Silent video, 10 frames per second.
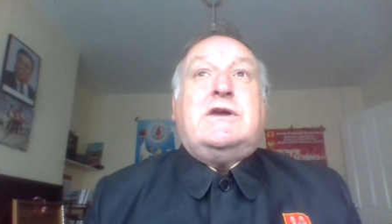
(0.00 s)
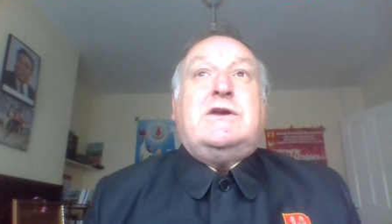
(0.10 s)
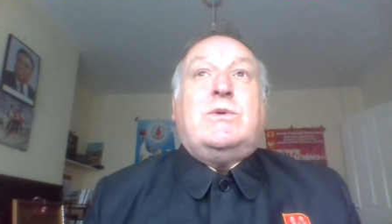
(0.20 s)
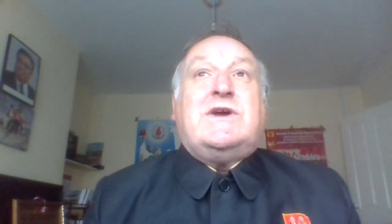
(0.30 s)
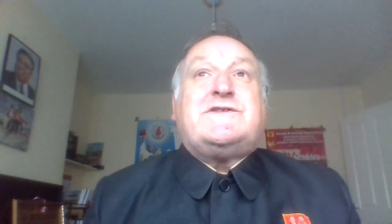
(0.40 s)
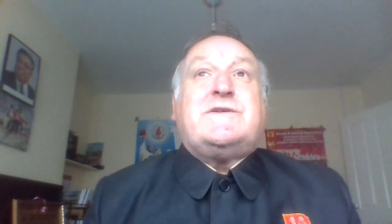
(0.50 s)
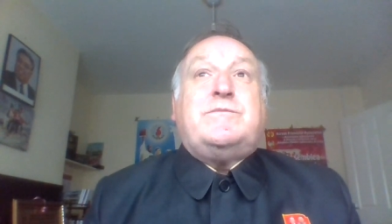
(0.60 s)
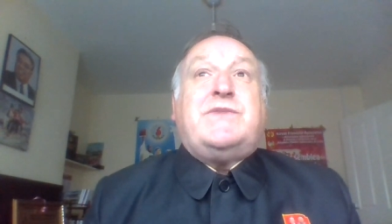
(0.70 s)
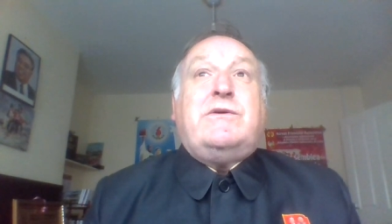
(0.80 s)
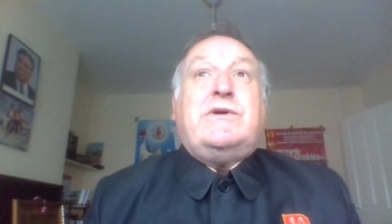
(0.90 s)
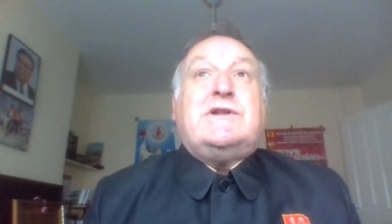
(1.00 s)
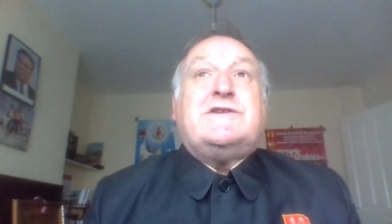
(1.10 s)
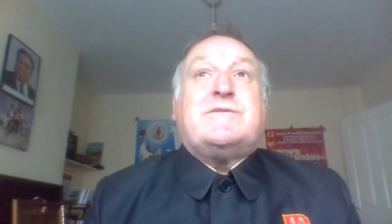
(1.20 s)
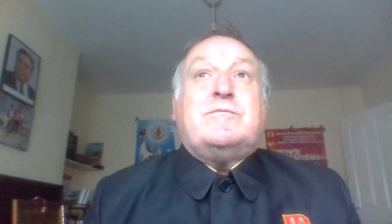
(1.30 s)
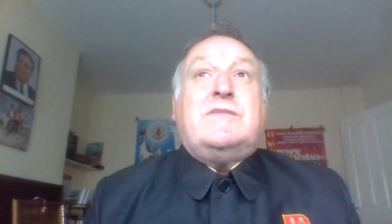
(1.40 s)
US
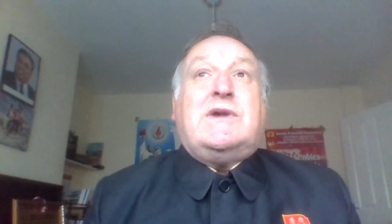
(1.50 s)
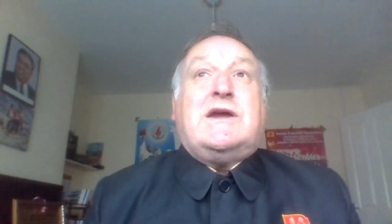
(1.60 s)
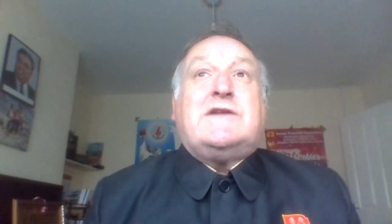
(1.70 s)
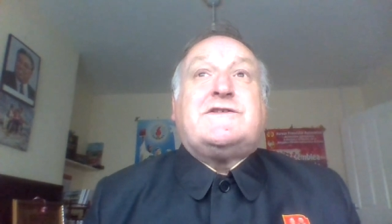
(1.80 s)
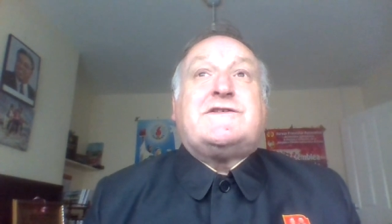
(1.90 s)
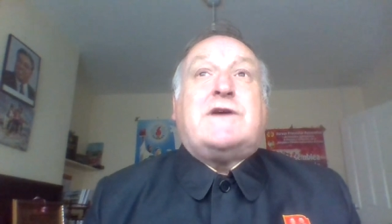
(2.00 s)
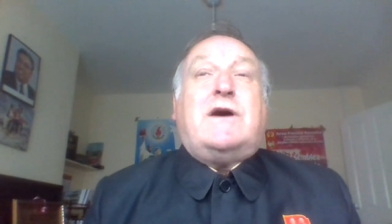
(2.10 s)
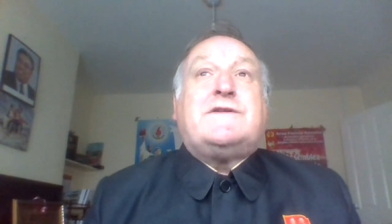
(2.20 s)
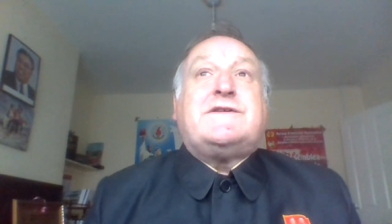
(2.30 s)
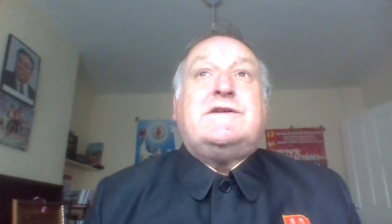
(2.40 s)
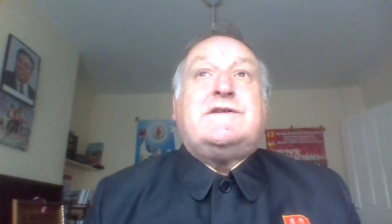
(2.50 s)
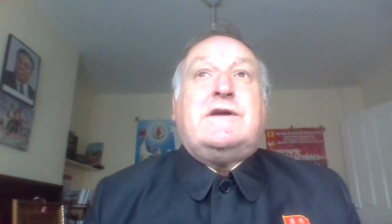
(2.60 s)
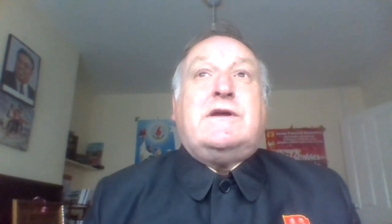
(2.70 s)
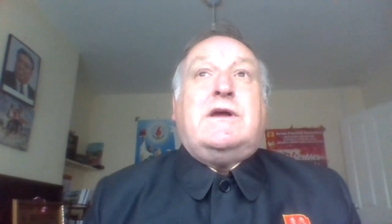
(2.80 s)
imperialism and started